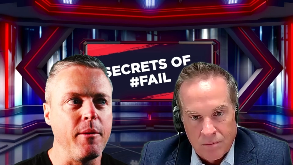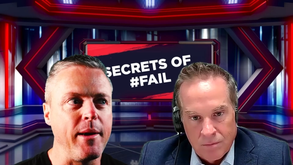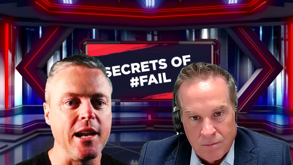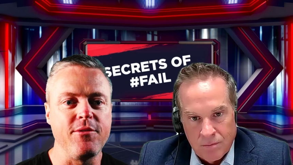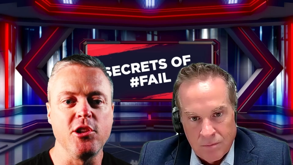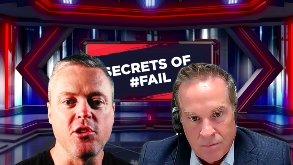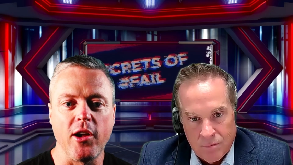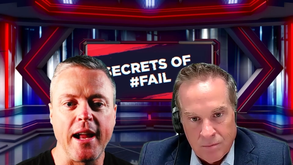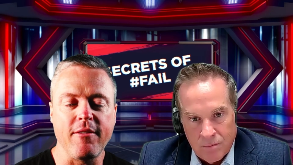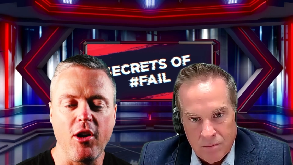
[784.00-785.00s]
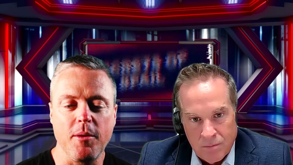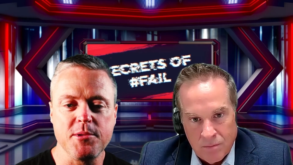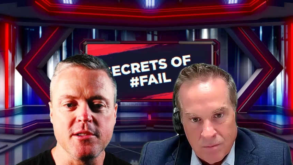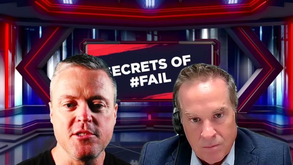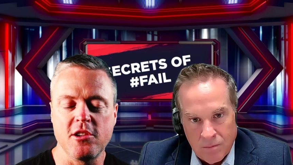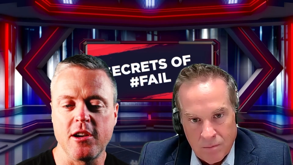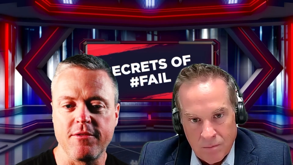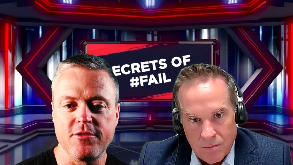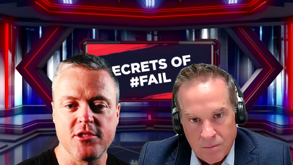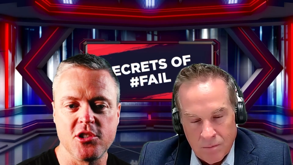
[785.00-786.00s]
Speaker 1: Um, and if you don't have options, you don't
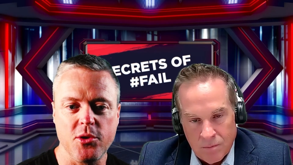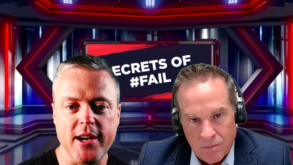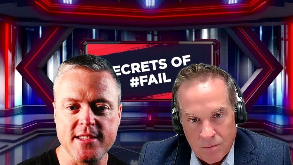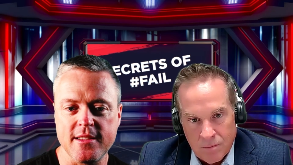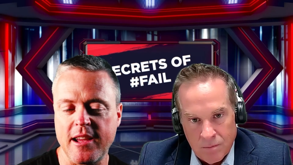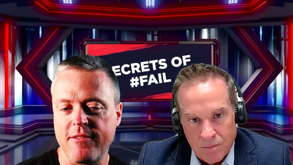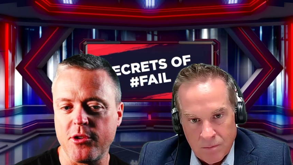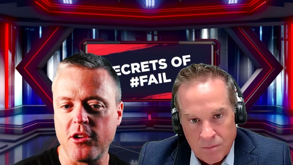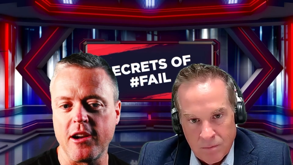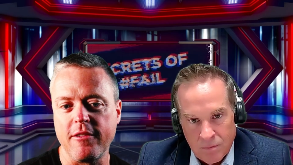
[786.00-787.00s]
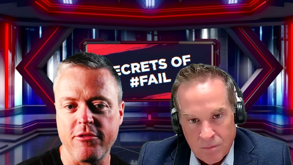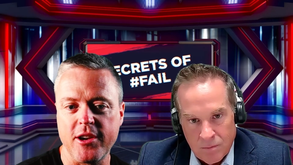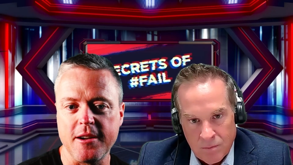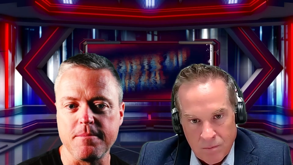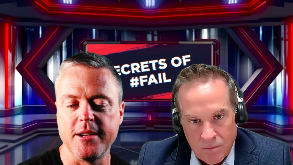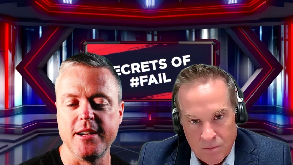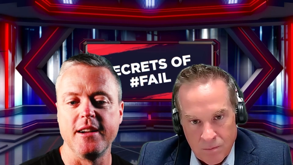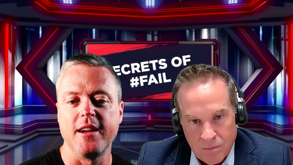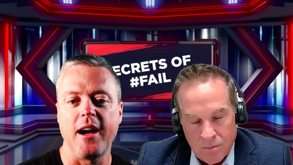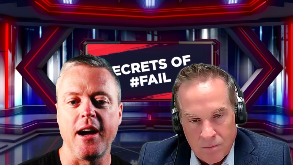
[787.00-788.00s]
have choice, and therefore you don't have freedom.
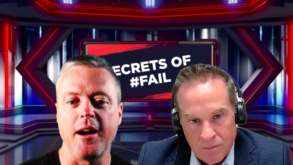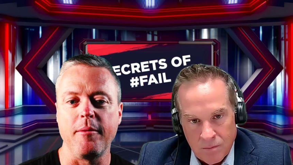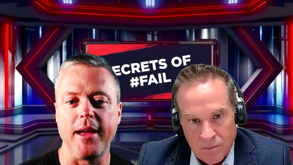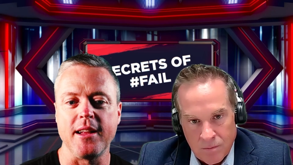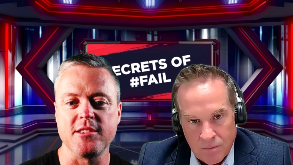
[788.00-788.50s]
Um,